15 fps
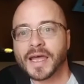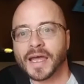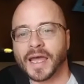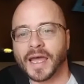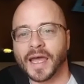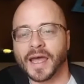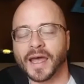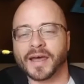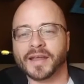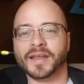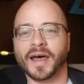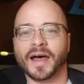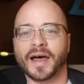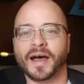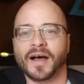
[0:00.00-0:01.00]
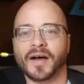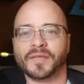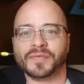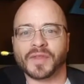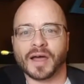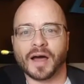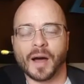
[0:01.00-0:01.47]
And
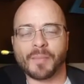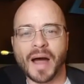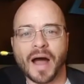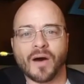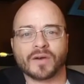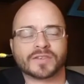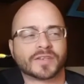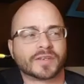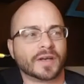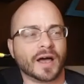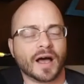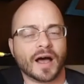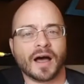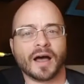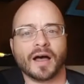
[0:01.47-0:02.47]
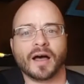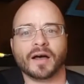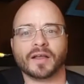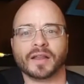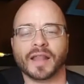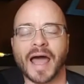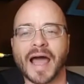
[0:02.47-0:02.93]
about
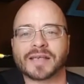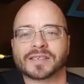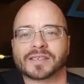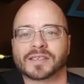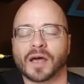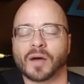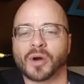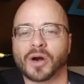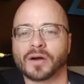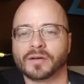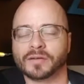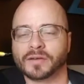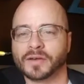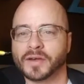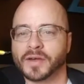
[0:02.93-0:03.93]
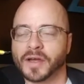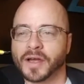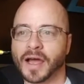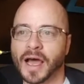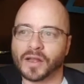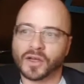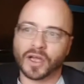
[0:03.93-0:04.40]
last summer,
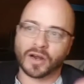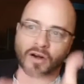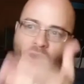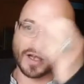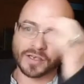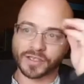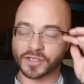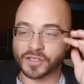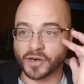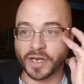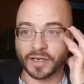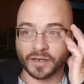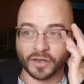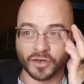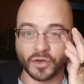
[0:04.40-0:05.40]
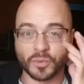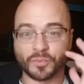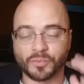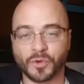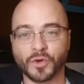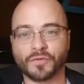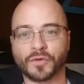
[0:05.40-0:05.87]
I look across the street, and the
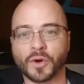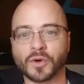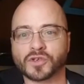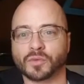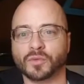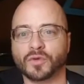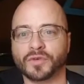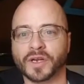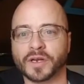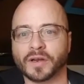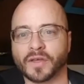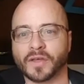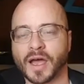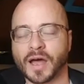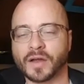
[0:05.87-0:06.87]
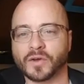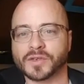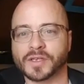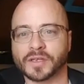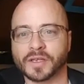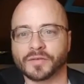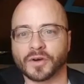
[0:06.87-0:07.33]
new folks are moving into the condos
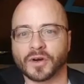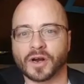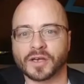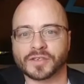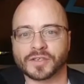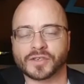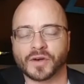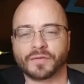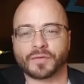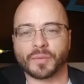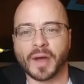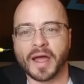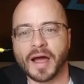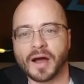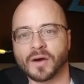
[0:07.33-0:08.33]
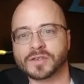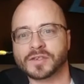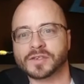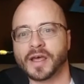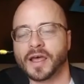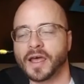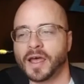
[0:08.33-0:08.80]
that live across the street from my
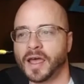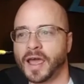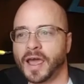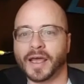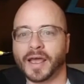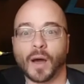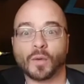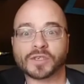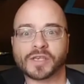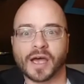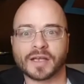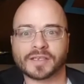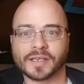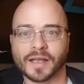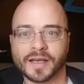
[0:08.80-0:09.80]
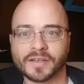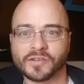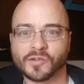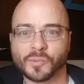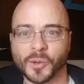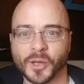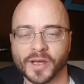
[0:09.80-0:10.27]
house, and they got Wisconsin
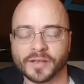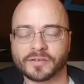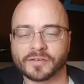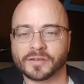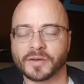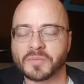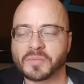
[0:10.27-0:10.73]
license plates.